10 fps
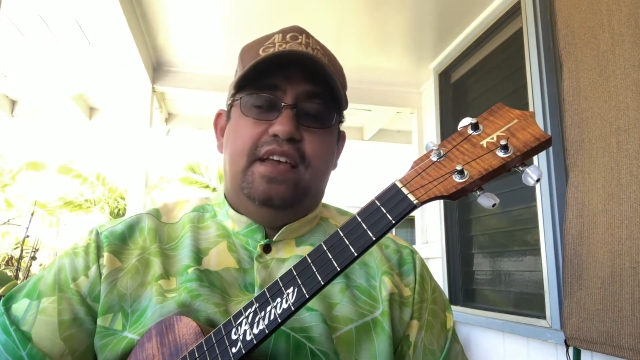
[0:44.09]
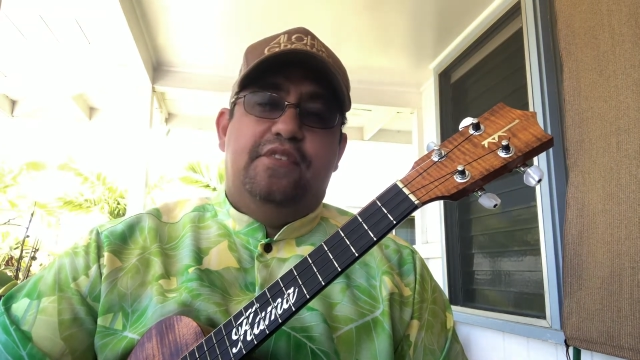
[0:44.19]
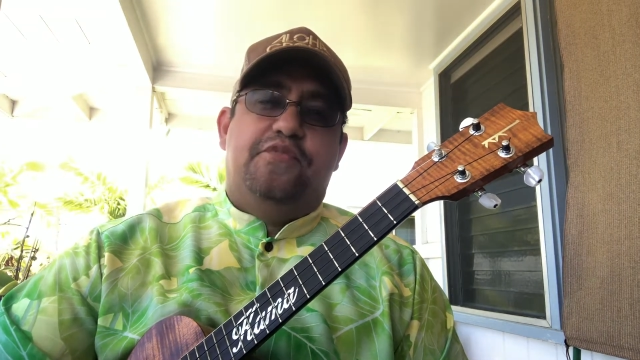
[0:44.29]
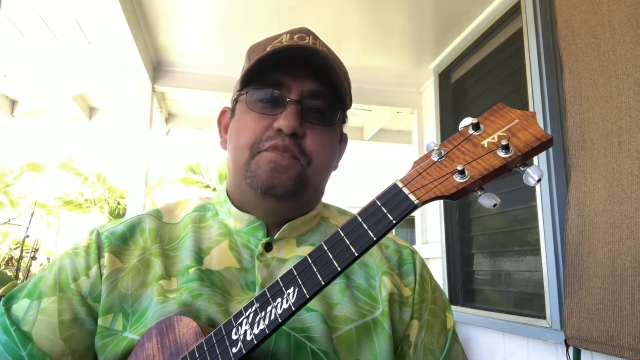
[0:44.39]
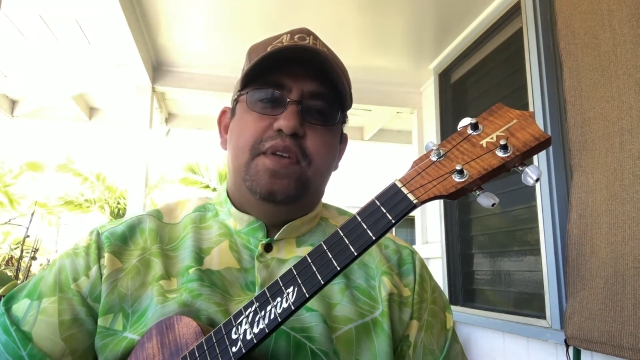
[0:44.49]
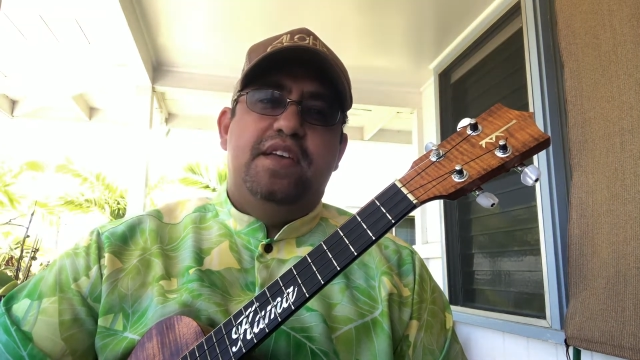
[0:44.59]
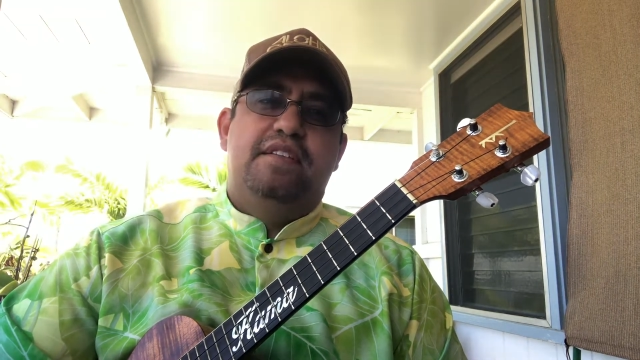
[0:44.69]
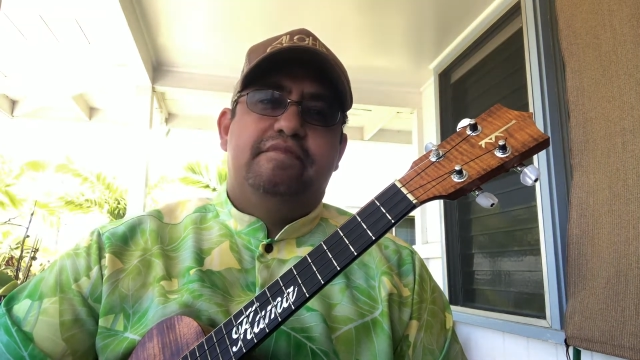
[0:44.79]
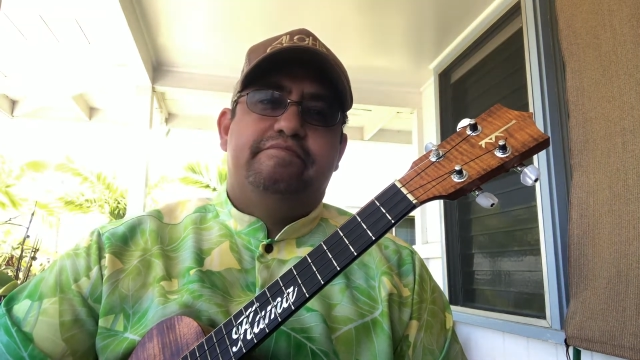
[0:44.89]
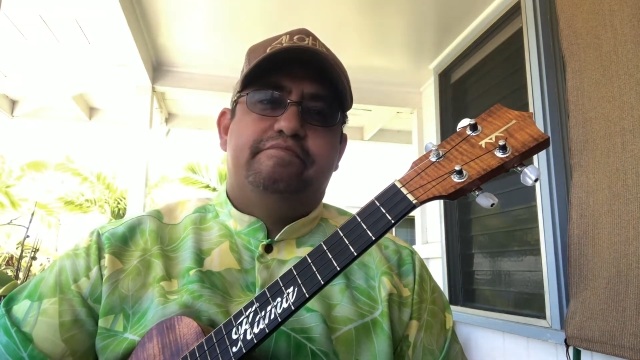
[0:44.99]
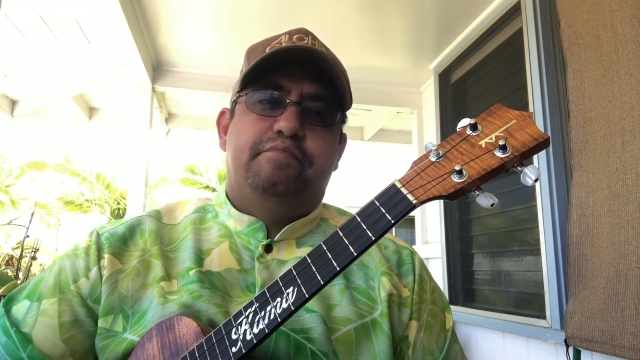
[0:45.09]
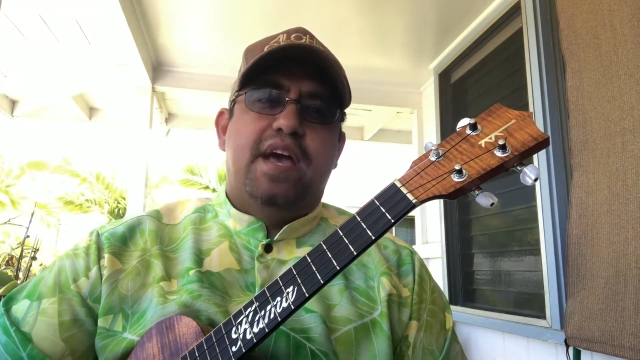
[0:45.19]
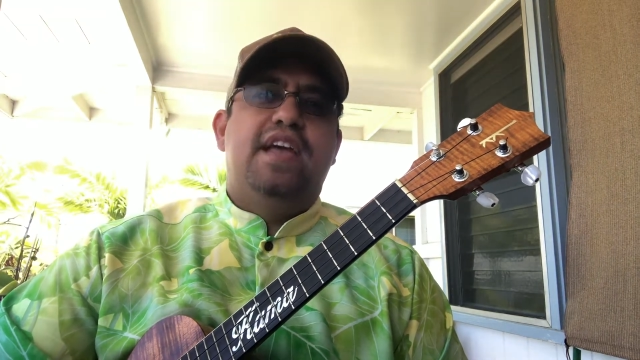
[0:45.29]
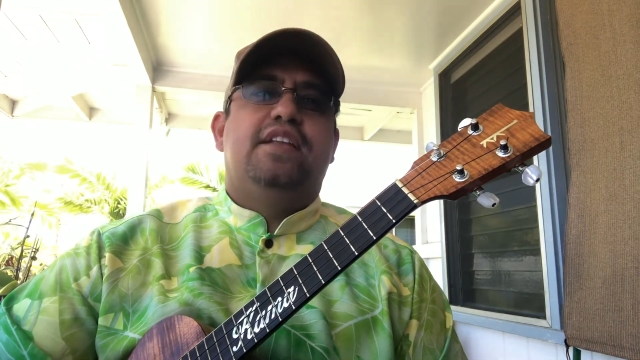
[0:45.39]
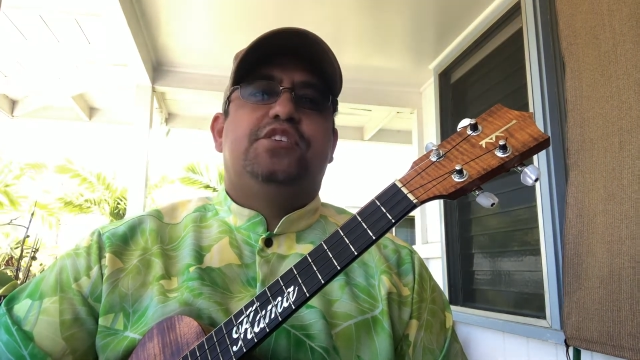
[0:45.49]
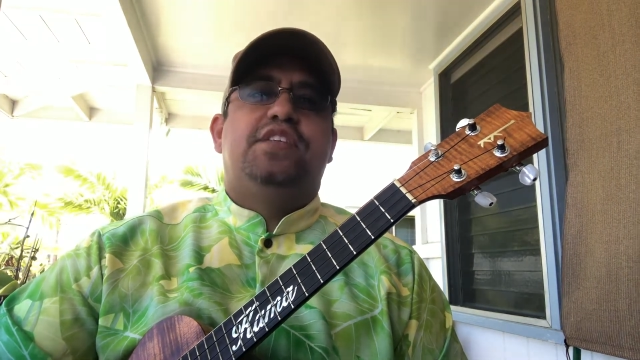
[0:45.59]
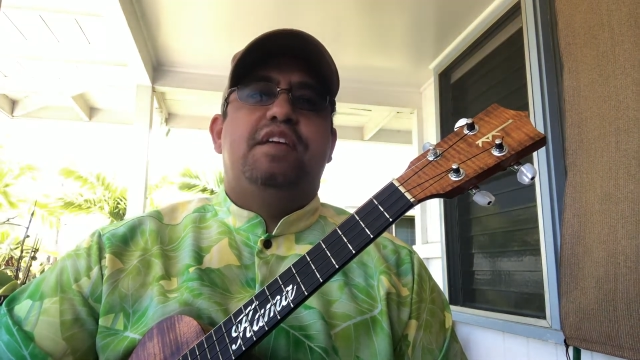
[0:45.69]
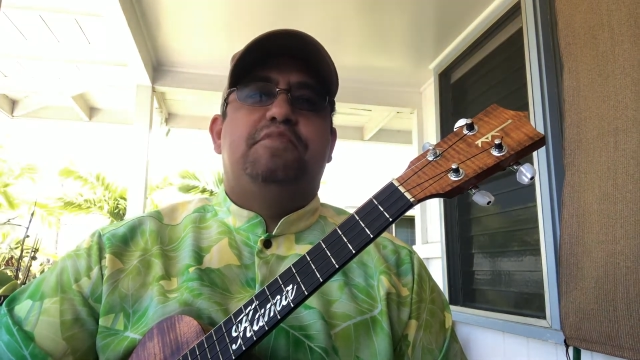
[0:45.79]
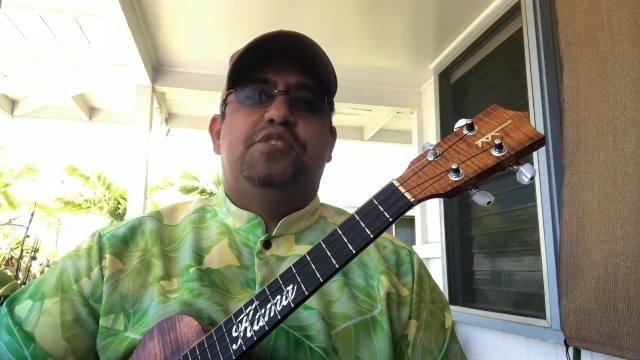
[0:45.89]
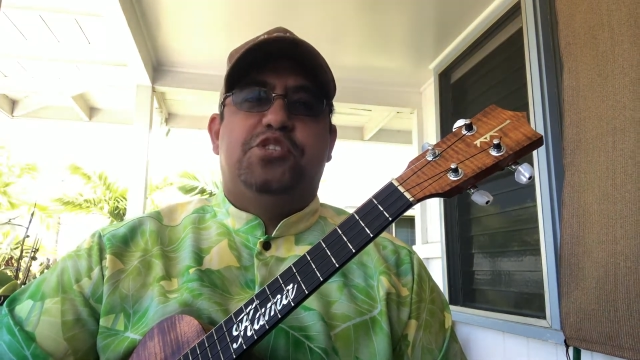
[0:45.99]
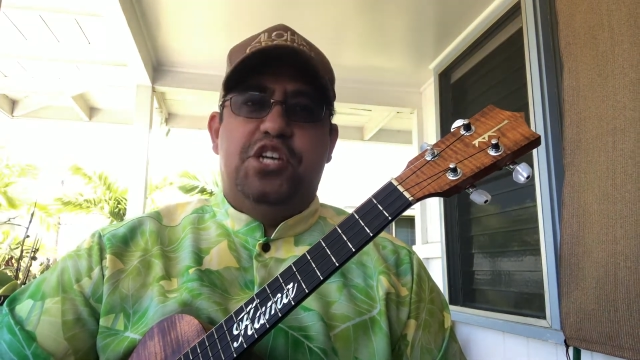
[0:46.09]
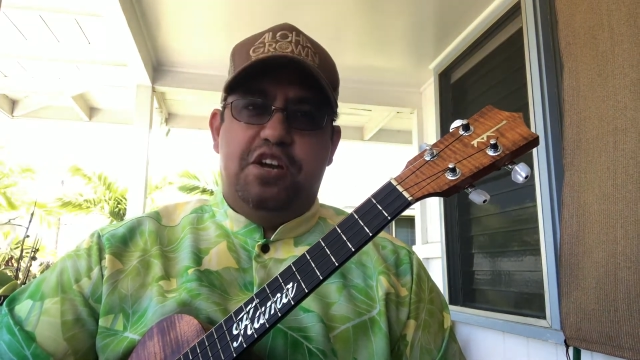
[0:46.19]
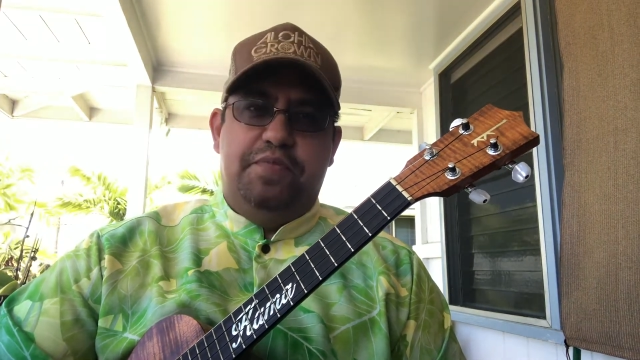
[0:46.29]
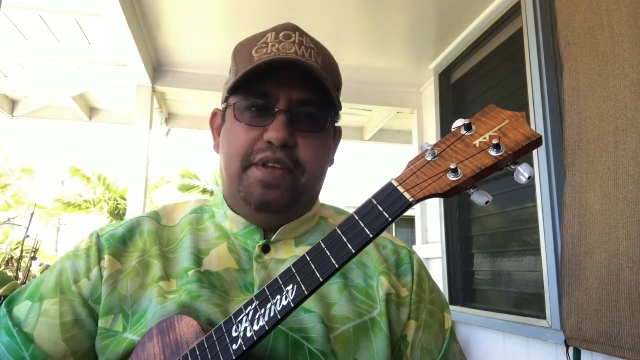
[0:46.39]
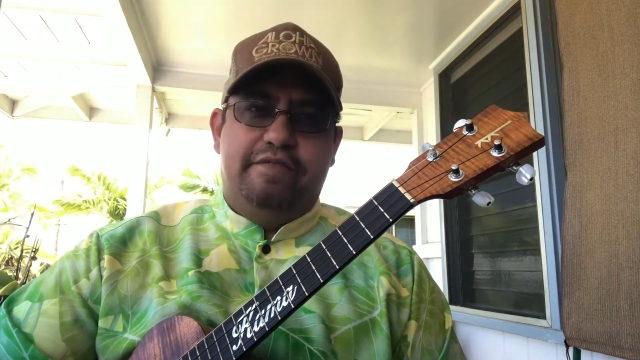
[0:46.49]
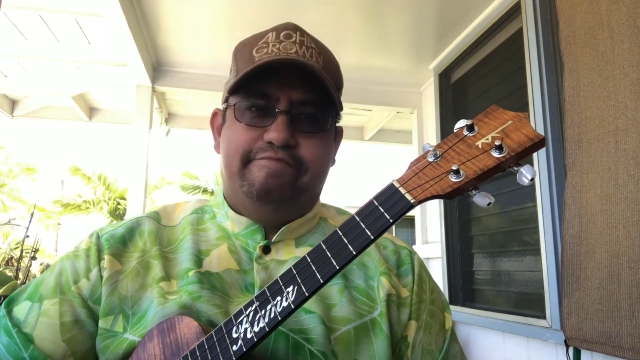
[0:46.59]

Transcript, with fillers: For me, my English name is Jeremy,